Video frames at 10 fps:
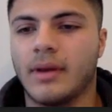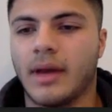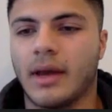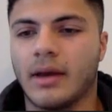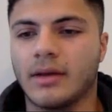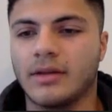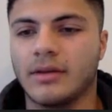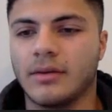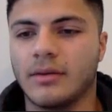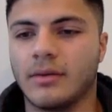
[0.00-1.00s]

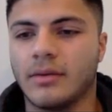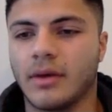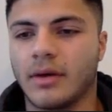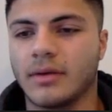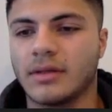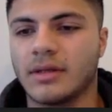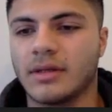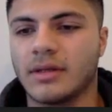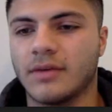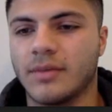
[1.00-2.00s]
to the coast
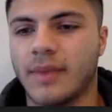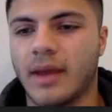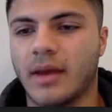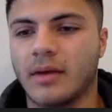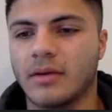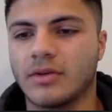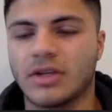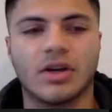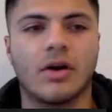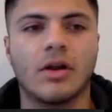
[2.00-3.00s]
of Japan,
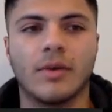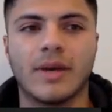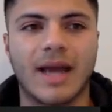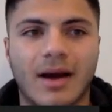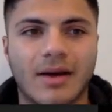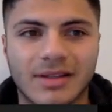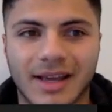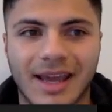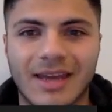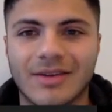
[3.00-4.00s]
stretching all the way down to
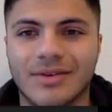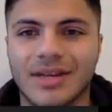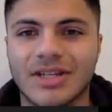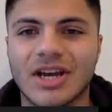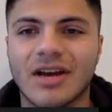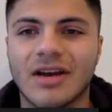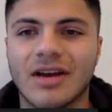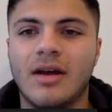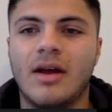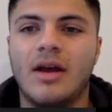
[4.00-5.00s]
like Indonesia.
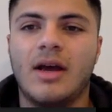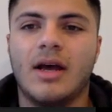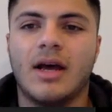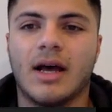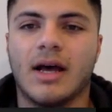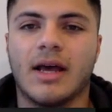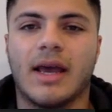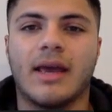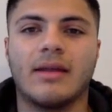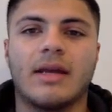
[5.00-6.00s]
And
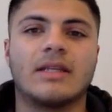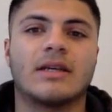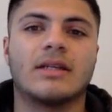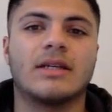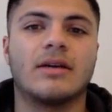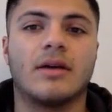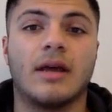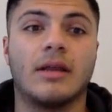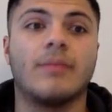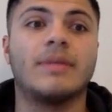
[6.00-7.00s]

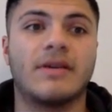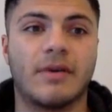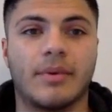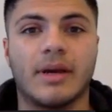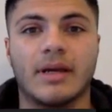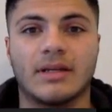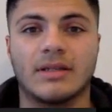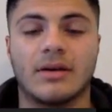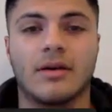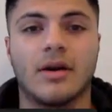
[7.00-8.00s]
the Pacific Plate is
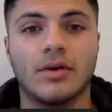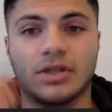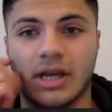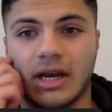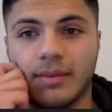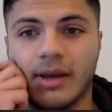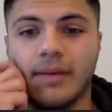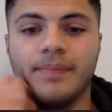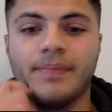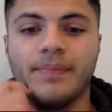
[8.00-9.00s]
considered an oceanic
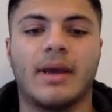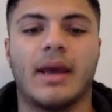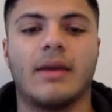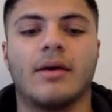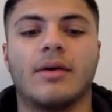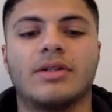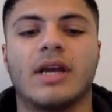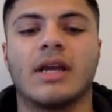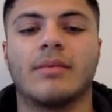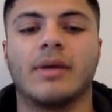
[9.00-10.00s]
plate. And an
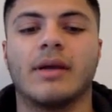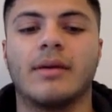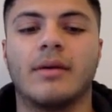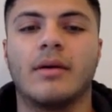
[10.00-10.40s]
oceanic plate